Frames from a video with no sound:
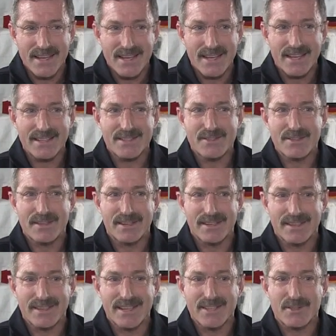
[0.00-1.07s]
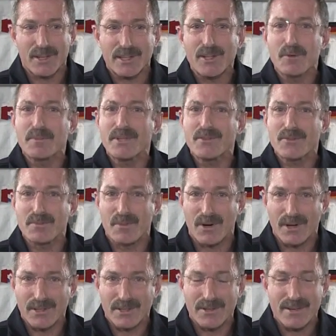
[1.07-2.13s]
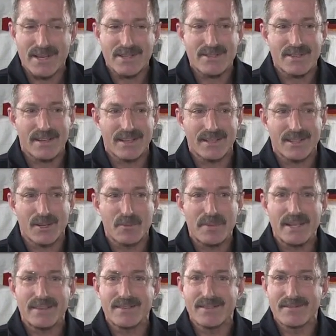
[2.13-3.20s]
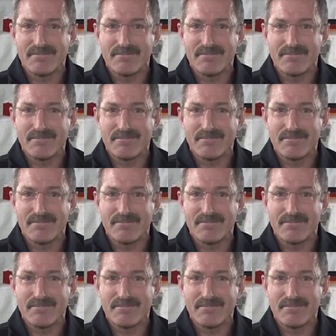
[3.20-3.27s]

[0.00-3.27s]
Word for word: it's uh, it's a little bit smaller. It's a little bit.